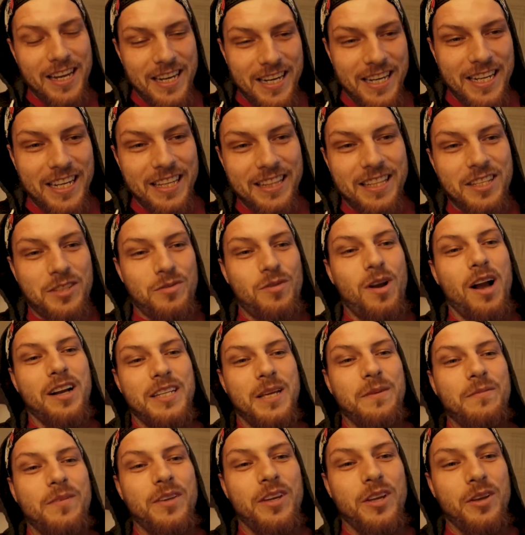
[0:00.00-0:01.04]
get this
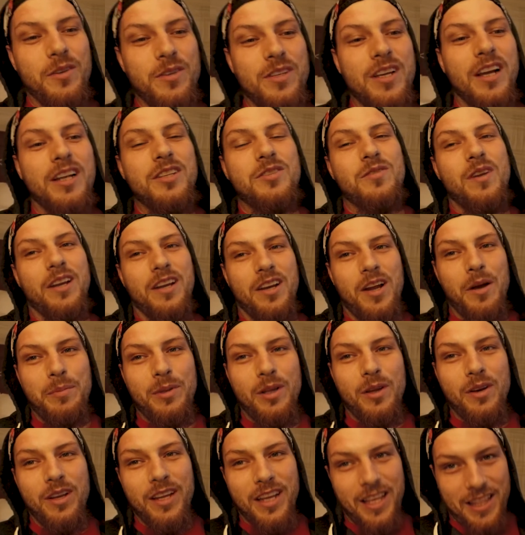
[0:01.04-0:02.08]
RockTape video done so I can
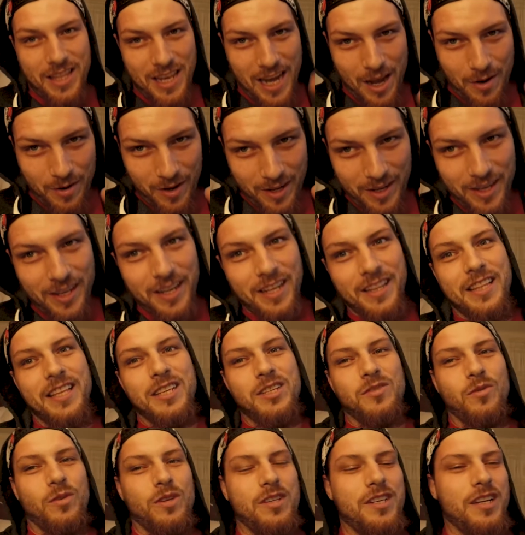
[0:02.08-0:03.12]
upload it, and then I need to get
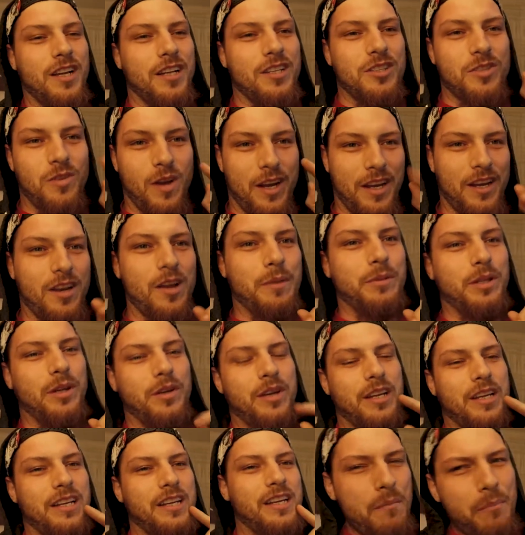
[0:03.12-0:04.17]
this one done so I can
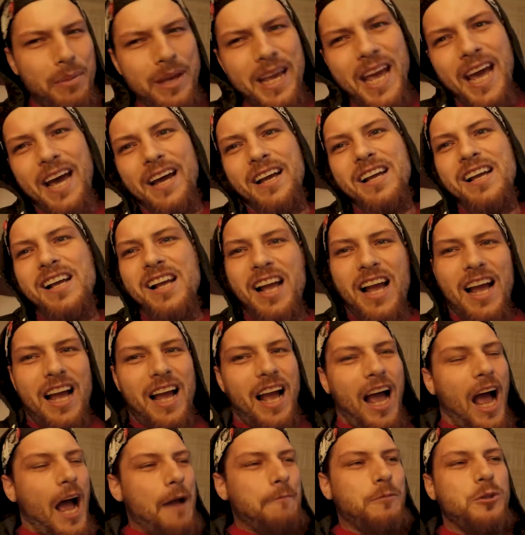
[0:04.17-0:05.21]
upload it. But yeah,
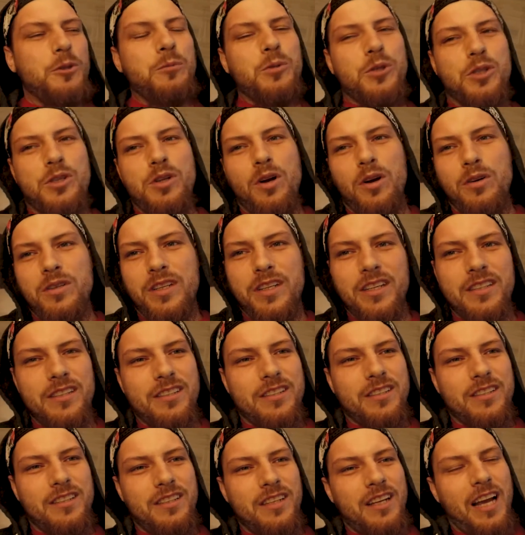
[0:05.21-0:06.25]
I'm super stoked
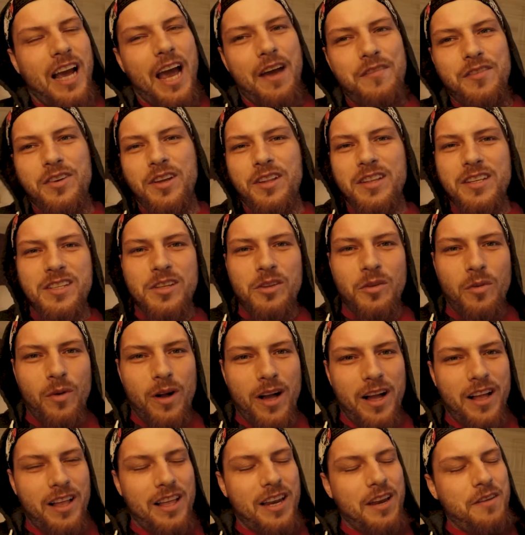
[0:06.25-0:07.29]
because I haven't done this in a
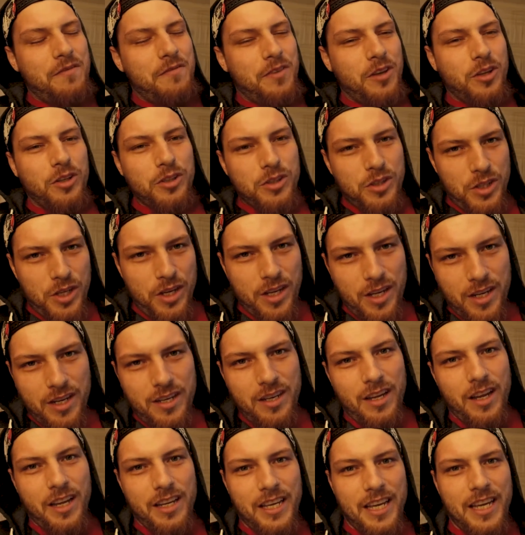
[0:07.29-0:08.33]
while, and it feels
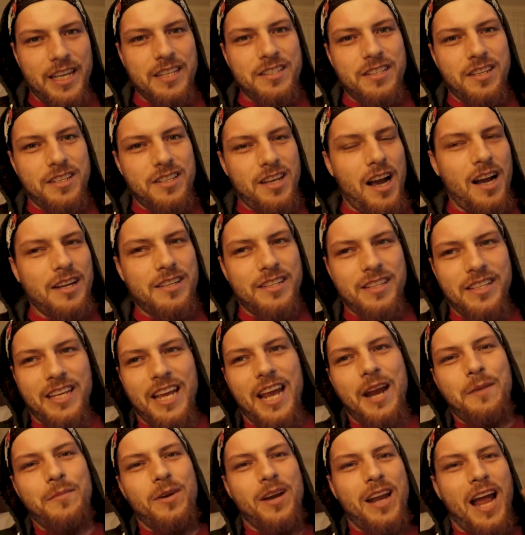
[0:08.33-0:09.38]
good, again, to talk to the
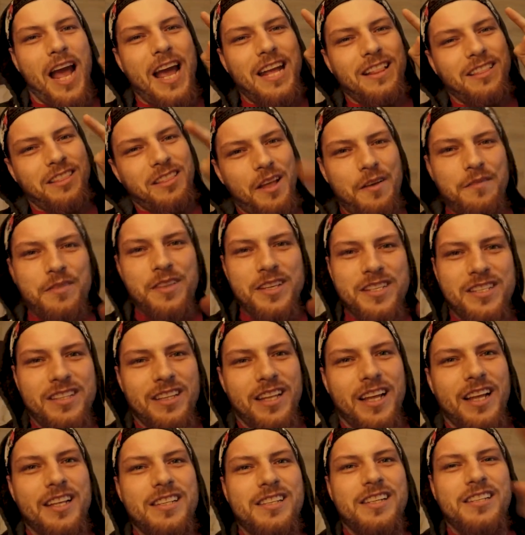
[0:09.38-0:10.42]
camera. And I love this
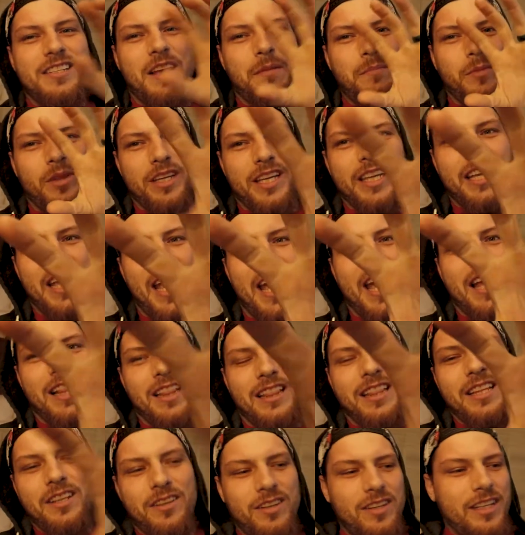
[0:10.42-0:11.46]
lens because I'm looking at,
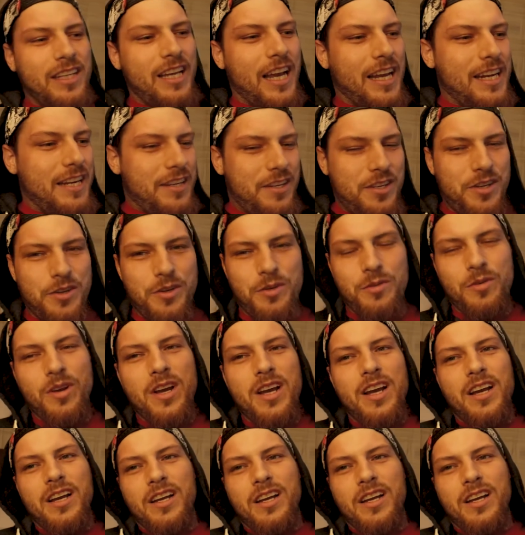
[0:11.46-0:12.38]
literally, I need to